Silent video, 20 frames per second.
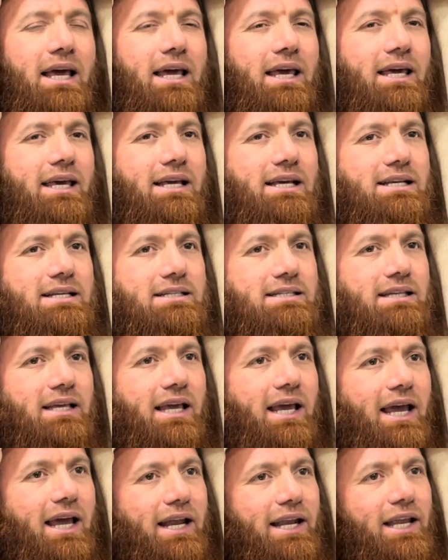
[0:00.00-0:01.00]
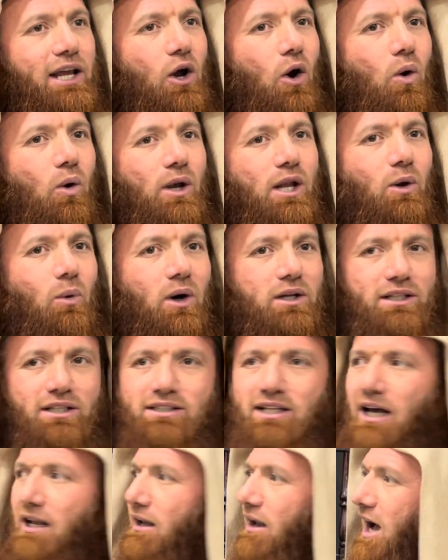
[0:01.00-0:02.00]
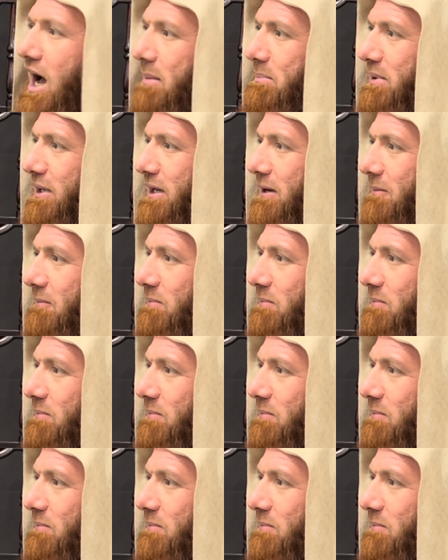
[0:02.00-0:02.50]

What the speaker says: he's hearing only what is Allah happy.